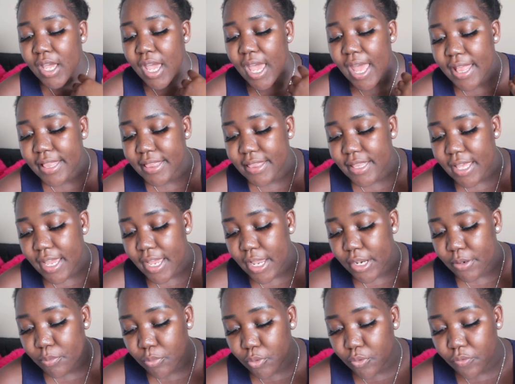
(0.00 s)
And
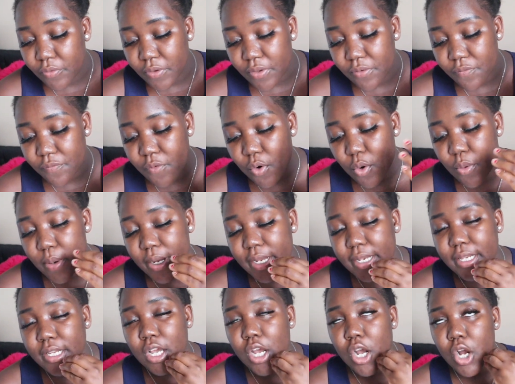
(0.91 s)
then moving
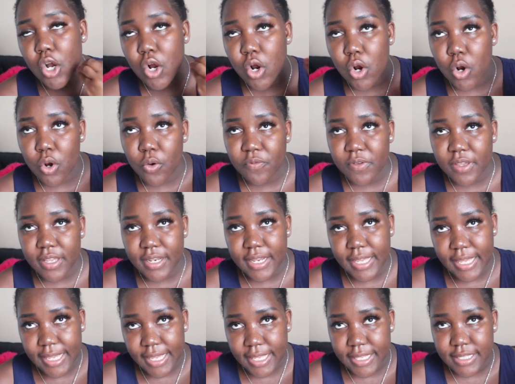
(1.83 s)
forward, COVID
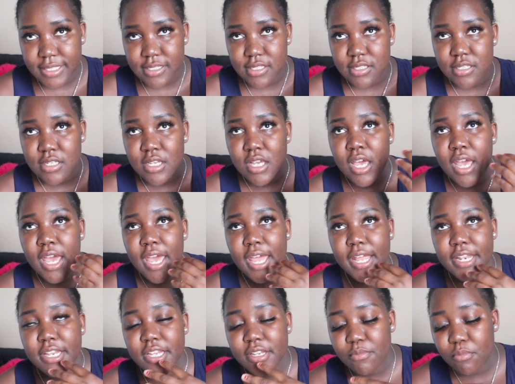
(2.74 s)
hit,
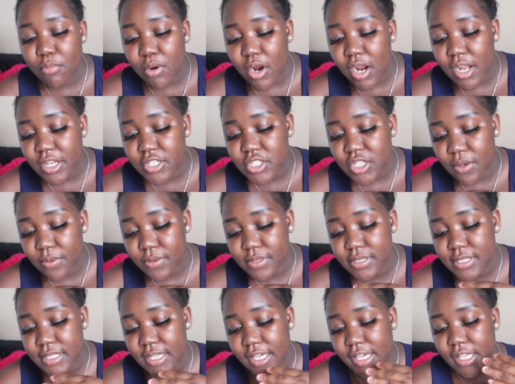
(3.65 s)
and in March I
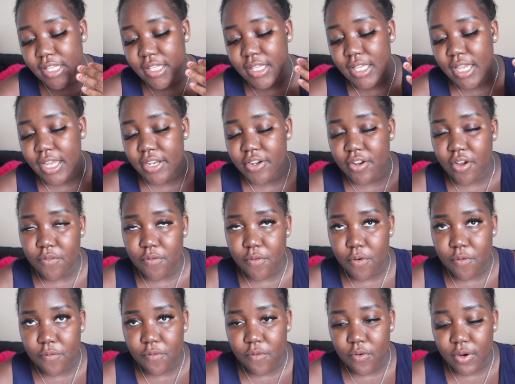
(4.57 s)
was taking
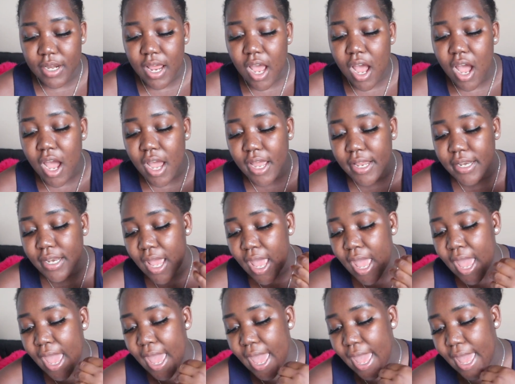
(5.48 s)
NR449,
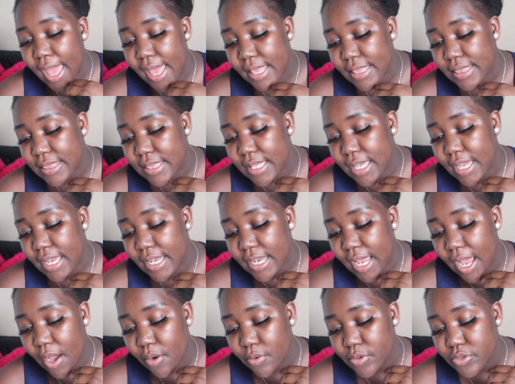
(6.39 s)
and
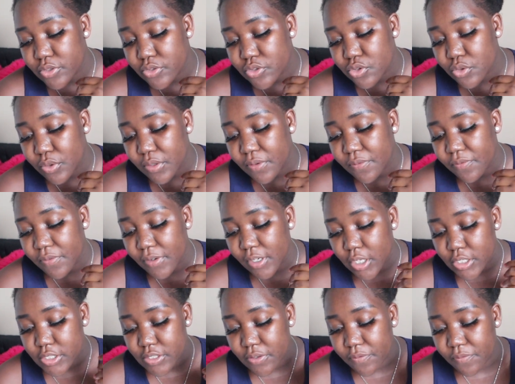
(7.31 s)
then I was doing
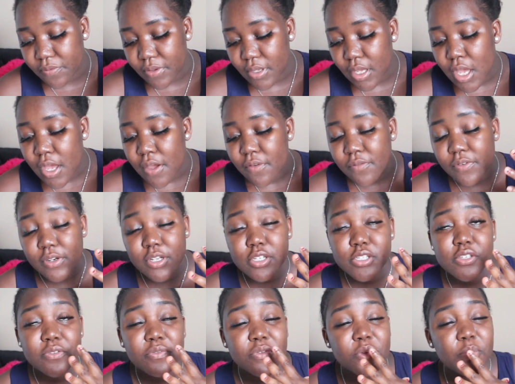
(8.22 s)
philosophy.
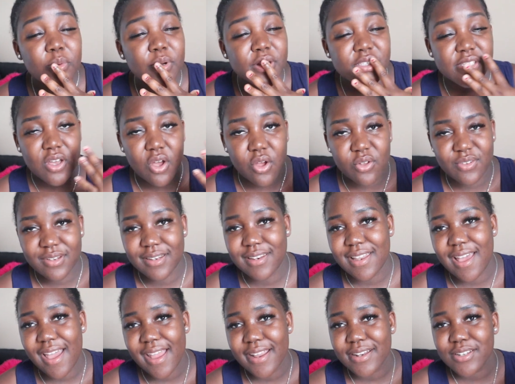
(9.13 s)
Philosophy was
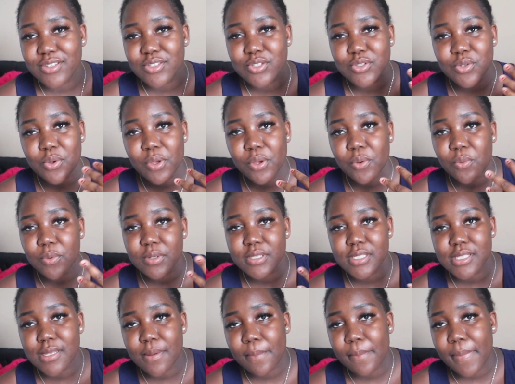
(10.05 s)
online, so it
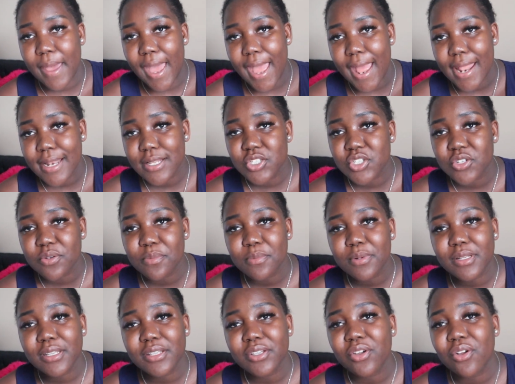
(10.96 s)
wasn't bad.
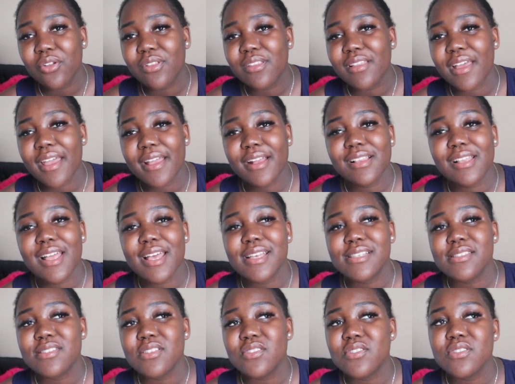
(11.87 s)
Chamberlain online
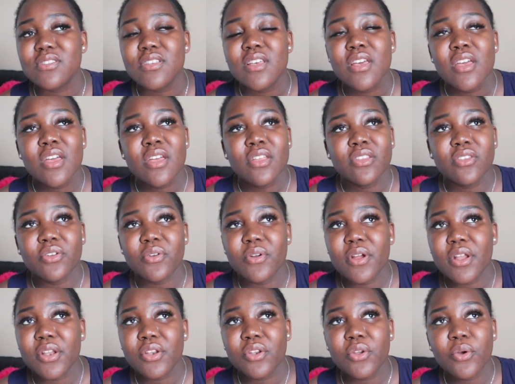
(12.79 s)
classes, there
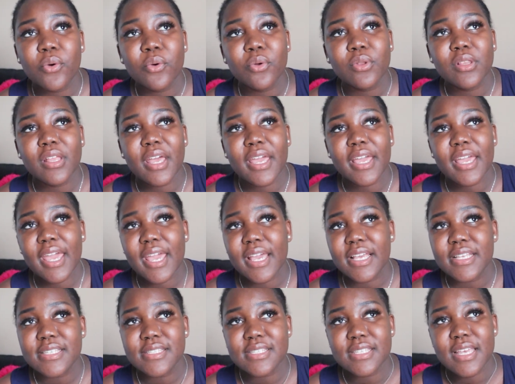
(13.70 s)
are no like
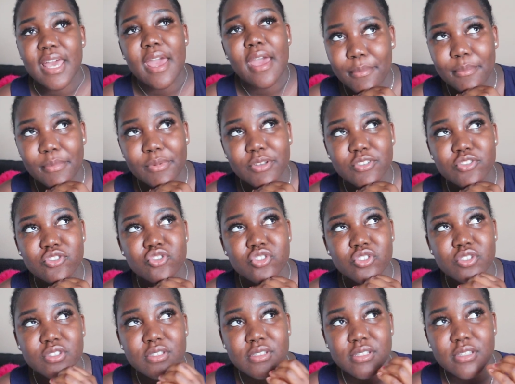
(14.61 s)
exam. It's
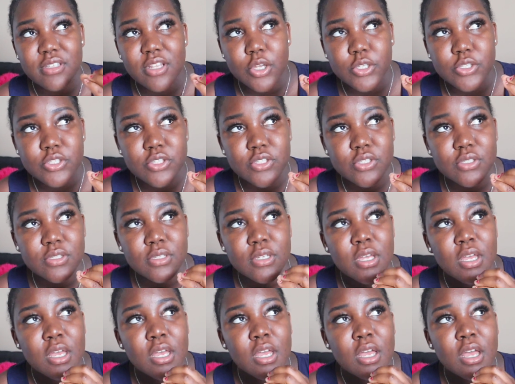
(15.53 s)
just lots
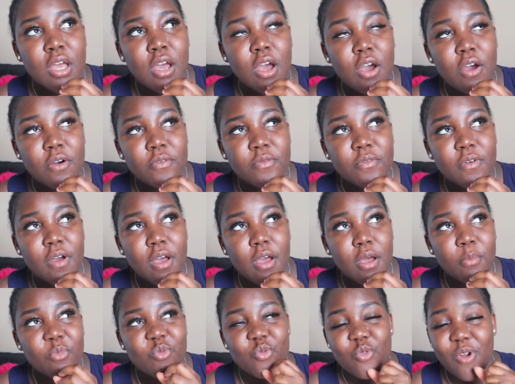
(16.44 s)
of
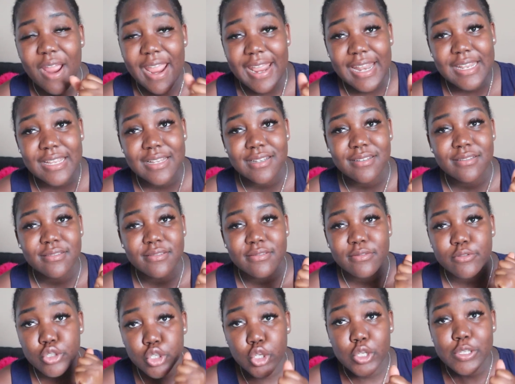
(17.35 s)
writing,
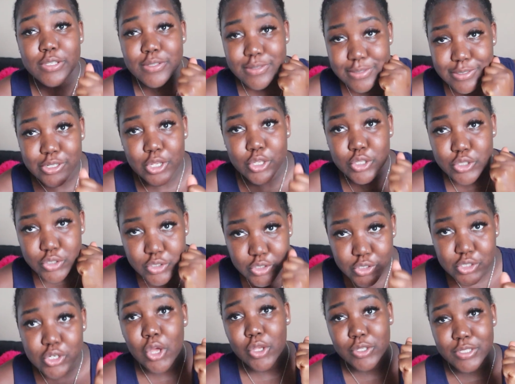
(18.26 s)
lots.
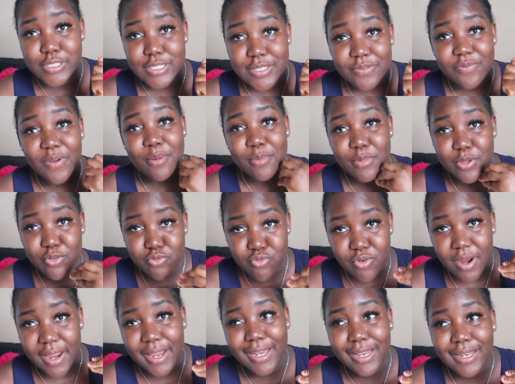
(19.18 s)
If I mean
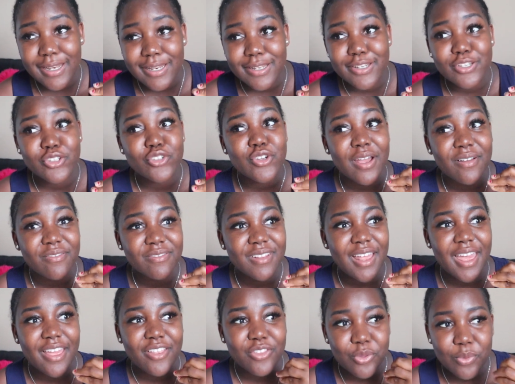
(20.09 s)
writing, you have
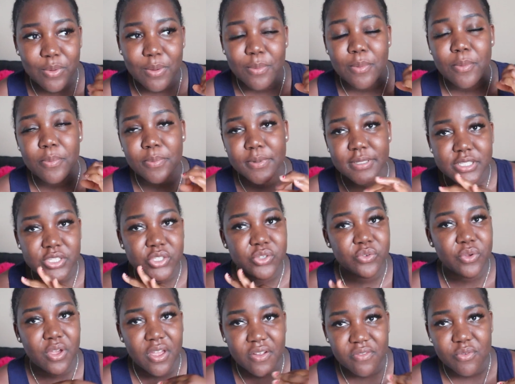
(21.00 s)
like 3 papers
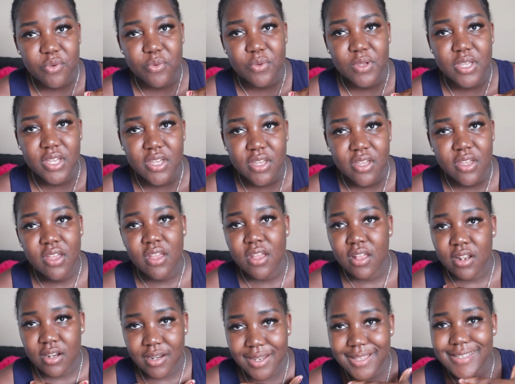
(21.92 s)
due every week.
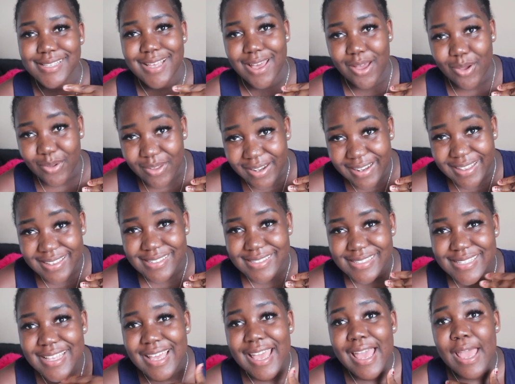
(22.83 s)
That's how it
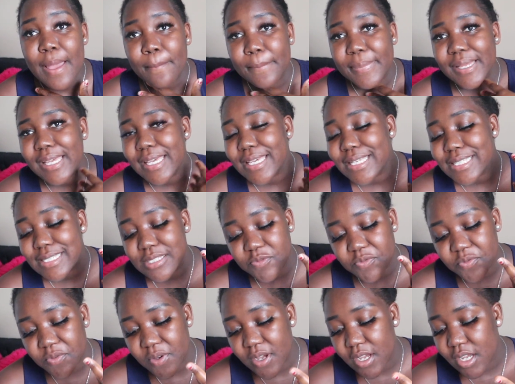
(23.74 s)
is, but it's
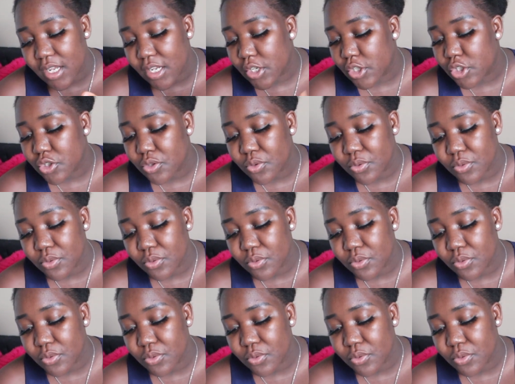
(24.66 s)
fun.